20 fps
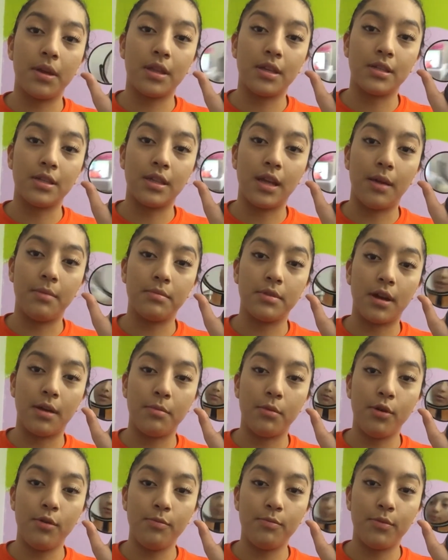at the same
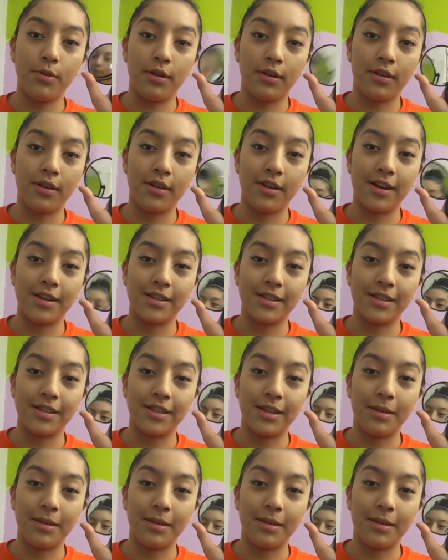time. Oh look, you guys can